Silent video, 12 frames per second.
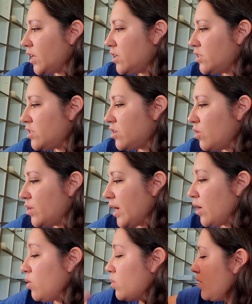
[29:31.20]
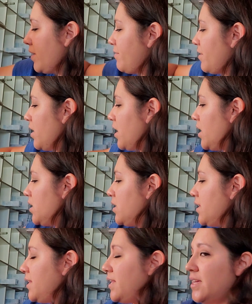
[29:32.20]
So yeah, oh, I forgot
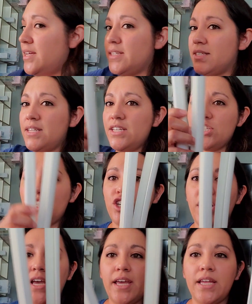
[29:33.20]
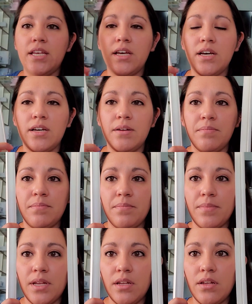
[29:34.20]
these giant
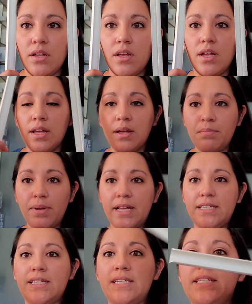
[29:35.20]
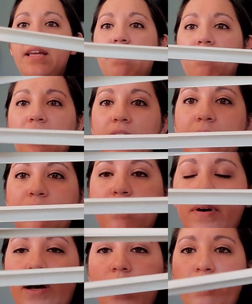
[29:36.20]
plastic snap frame
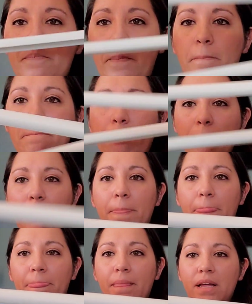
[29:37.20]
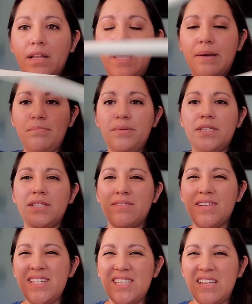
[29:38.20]
clamps. What
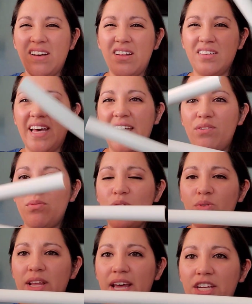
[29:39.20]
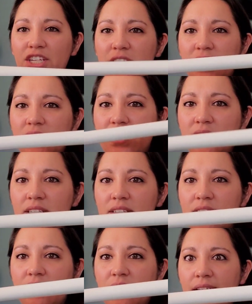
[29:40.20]
are these called? I don't know. The edges
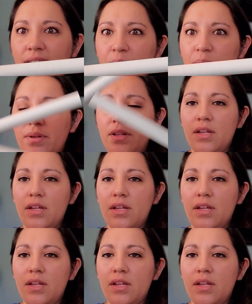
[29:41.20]
clamp.